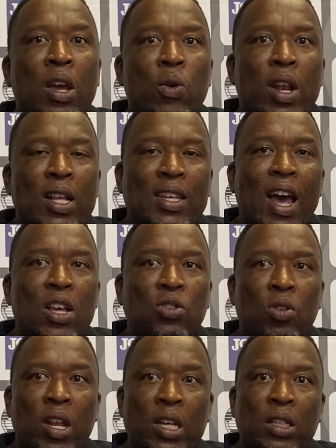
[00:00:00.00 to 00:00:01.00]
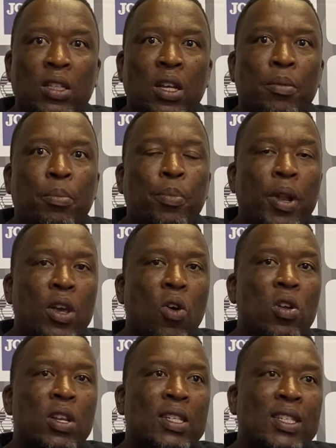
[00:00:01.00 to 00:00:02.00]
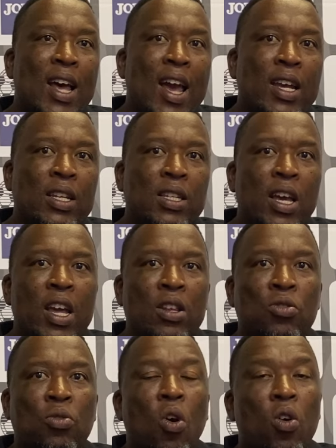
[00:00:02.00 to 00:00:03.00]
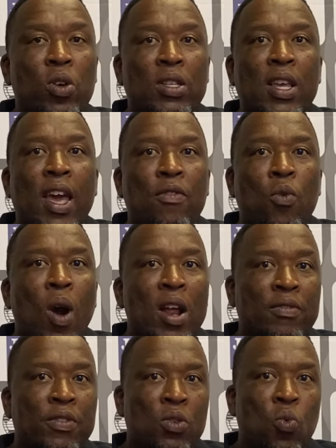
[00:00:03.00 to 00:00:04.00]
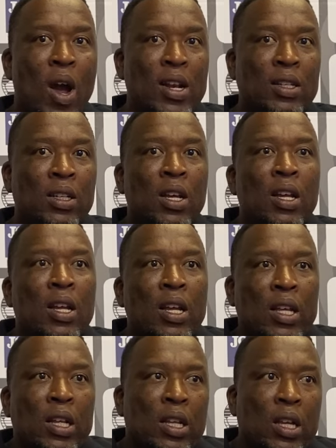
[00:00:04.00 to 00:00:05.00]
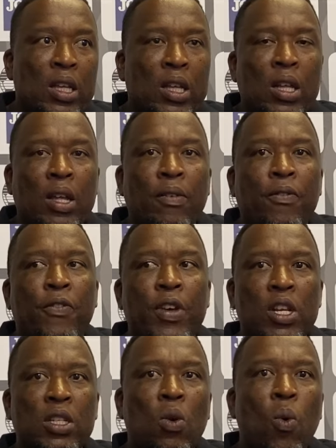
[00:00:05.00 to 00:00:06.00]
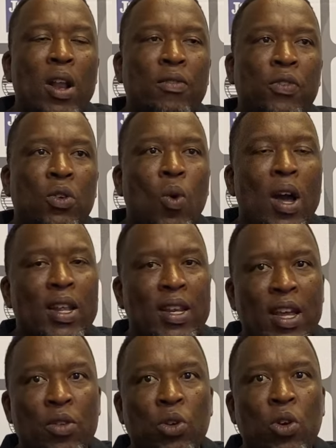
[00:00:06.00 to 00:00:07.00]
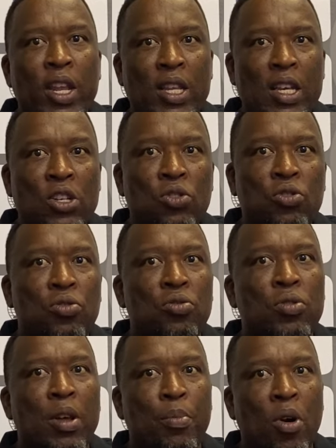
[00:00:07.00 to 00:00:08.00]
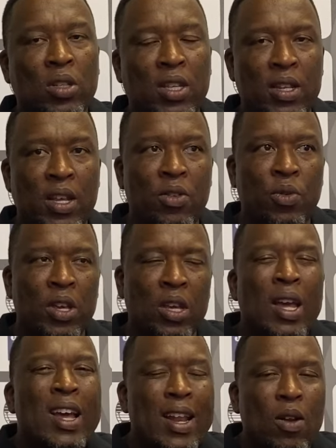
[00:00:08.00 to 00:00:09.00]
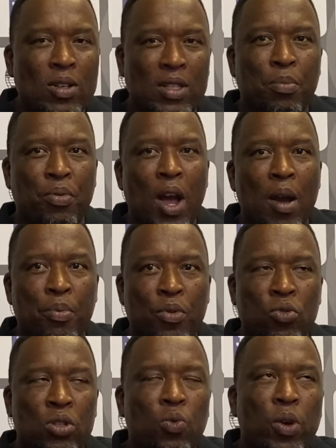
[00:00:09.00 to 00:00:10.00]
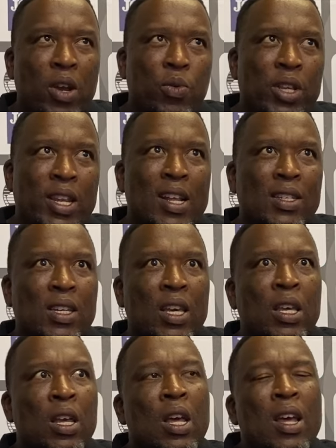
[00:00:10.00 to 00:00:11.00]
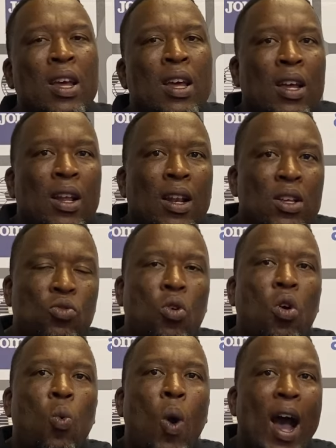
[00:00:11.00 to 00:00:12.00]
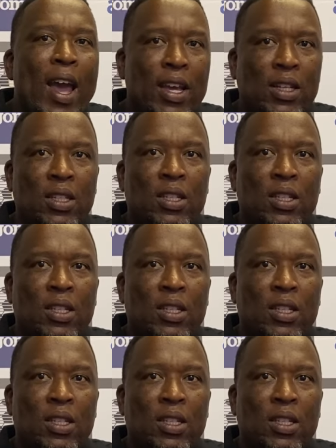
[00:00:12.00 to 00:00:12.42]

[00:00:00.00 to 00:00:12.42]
let's isolate, play on the side, and you'll always have 1v1. Finish the 1v1, and then we get into the box, and then that was the approach, where we then say, let's go wide,